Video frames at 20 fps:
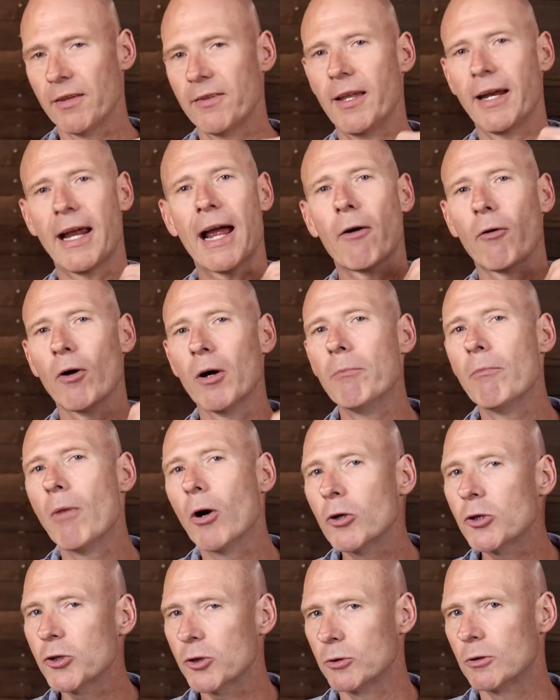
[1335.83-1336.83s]
that our
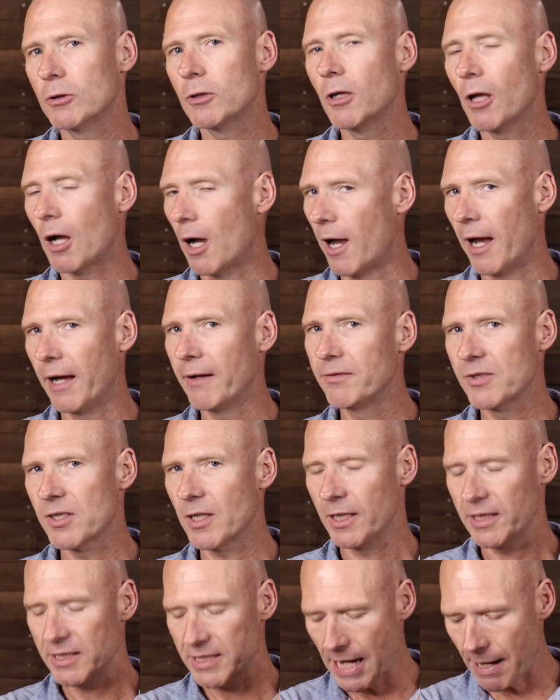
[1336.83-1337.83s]
emotional lives
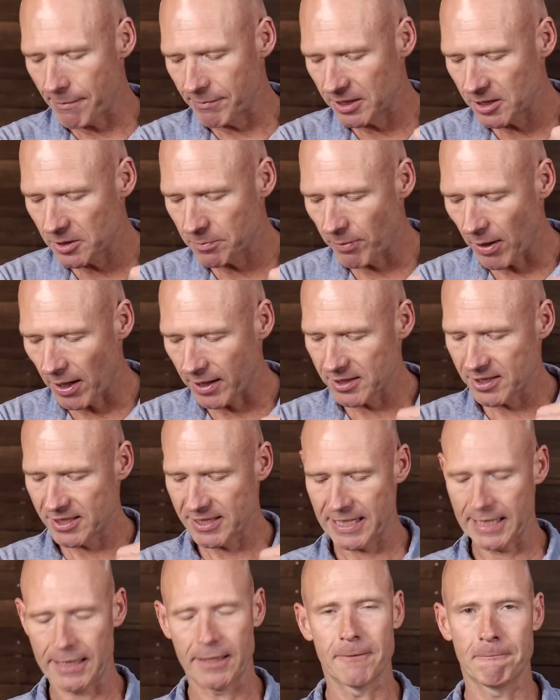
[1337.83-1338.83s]
are damaged by
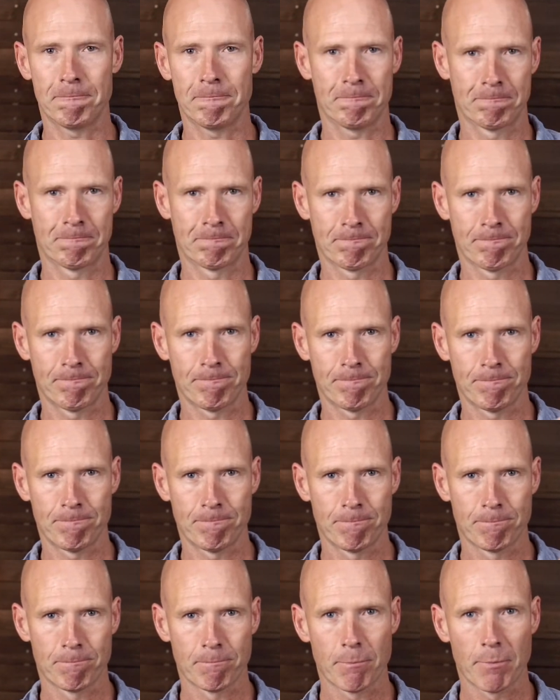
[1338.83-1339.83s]
sin.
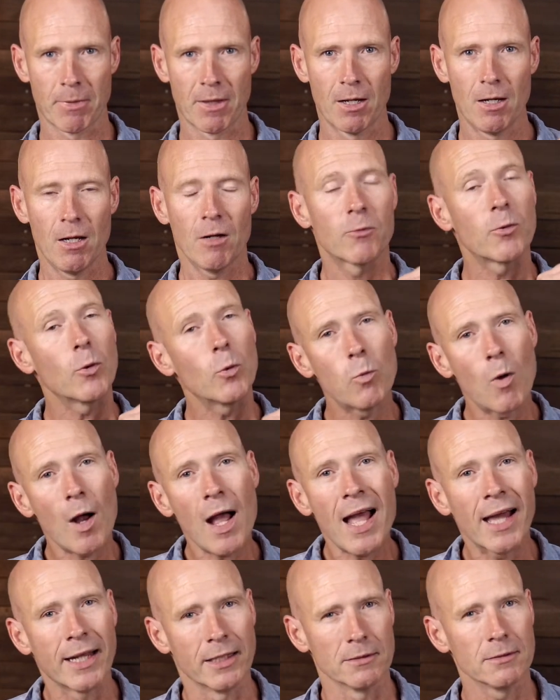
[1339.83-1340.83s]
For
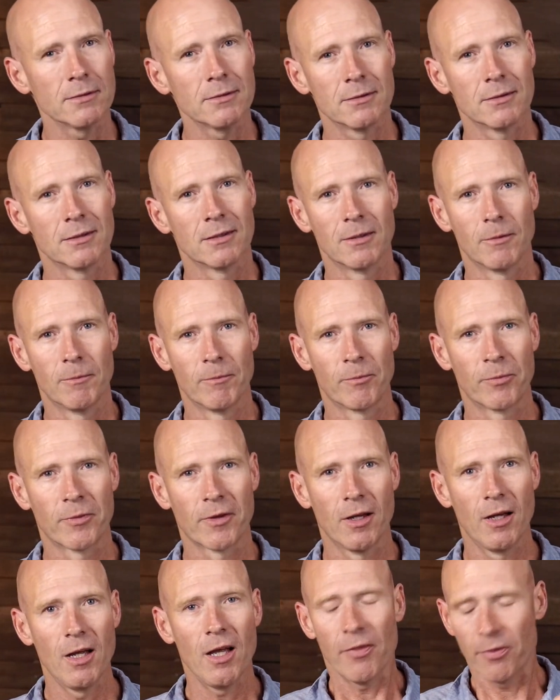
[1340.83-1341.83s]
one,
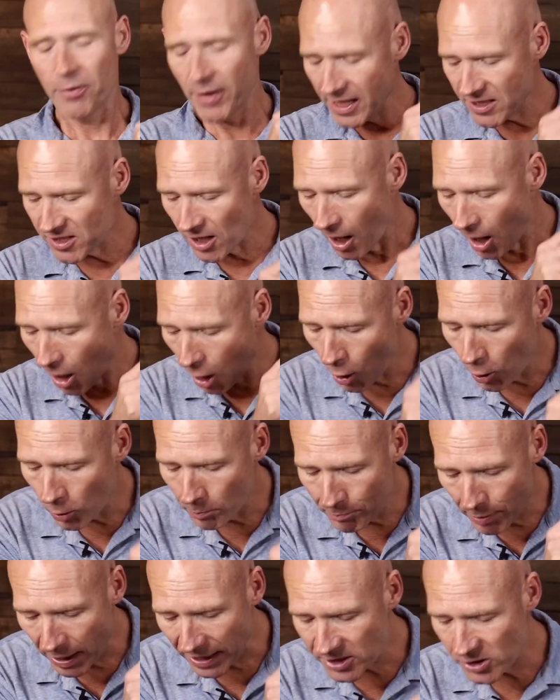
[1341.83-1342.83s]
there's a
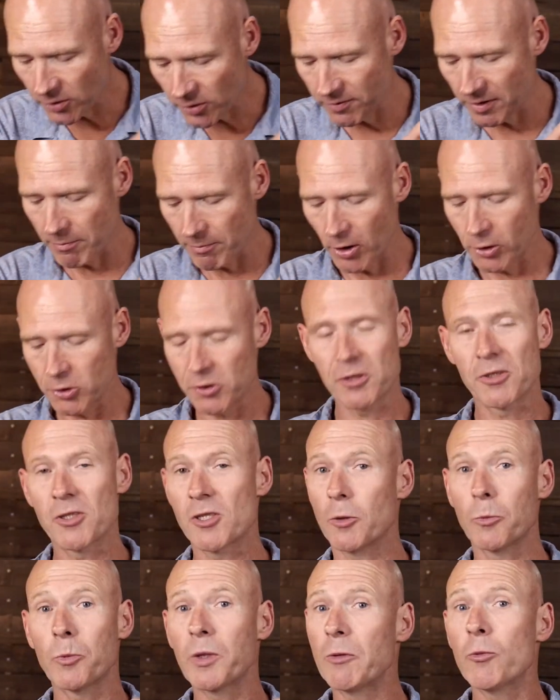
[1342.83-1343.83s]
whole bunch of
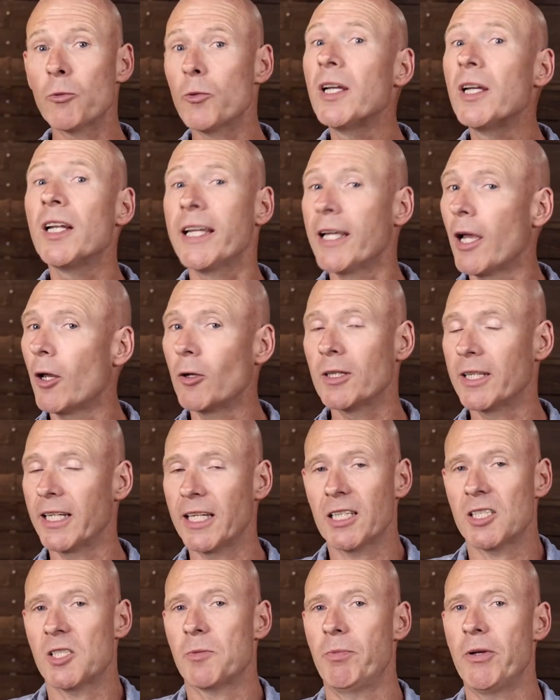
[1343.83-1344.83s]
emotions that we really
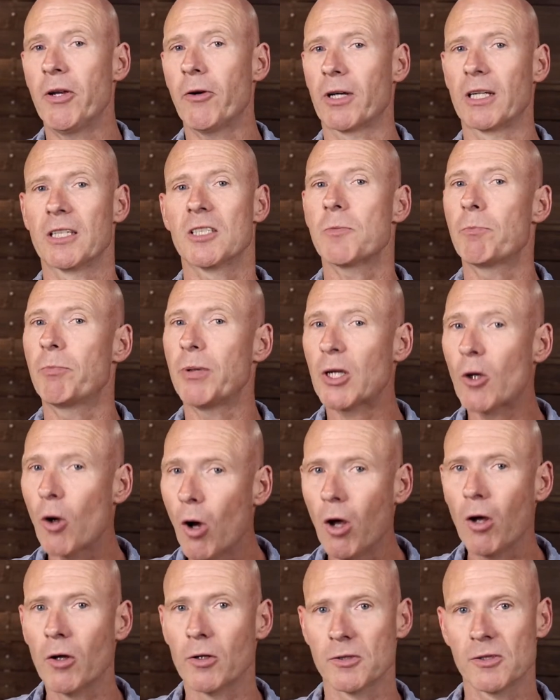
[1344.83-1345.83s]
only experience
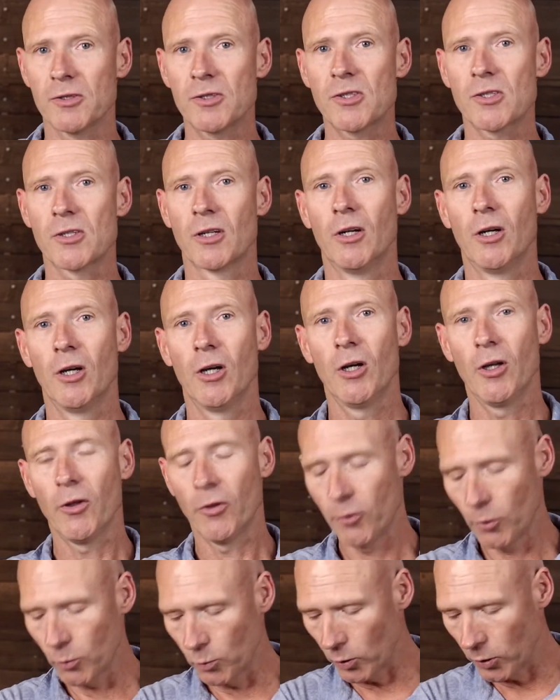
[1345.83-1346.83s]
because
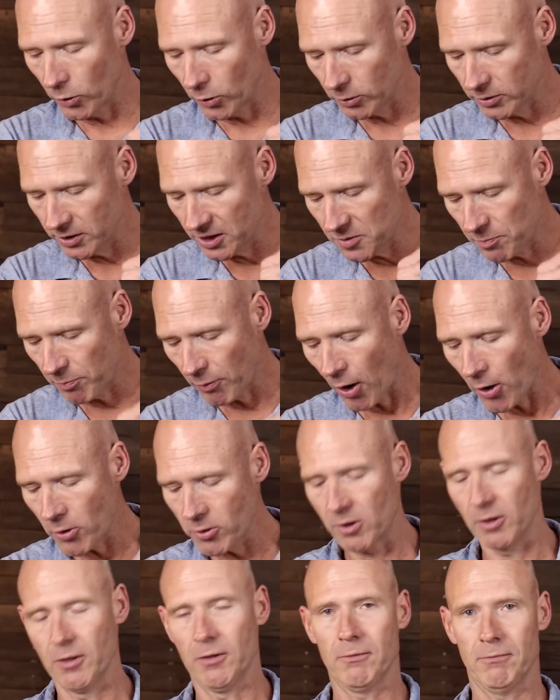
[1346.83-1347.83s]
the world is
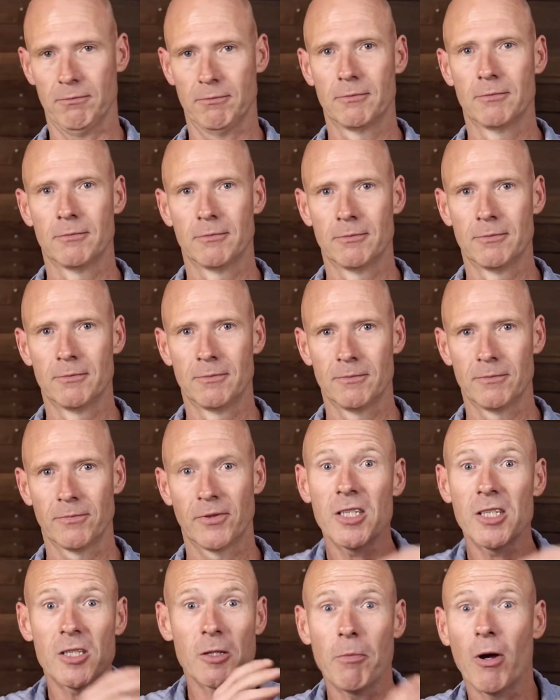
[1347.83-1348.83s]
broken.
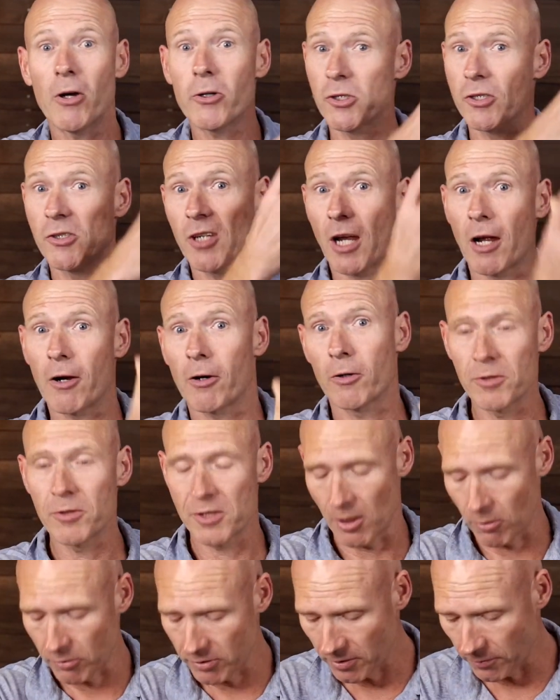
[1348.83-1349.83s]
These emotions are a
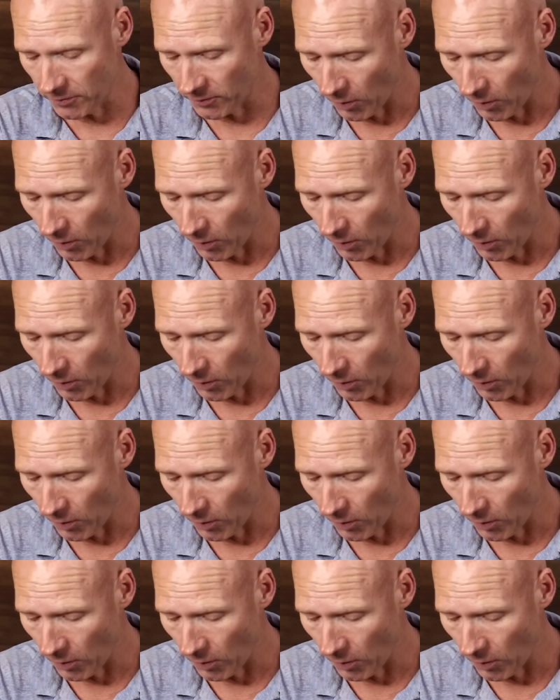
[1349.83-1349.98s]
result of the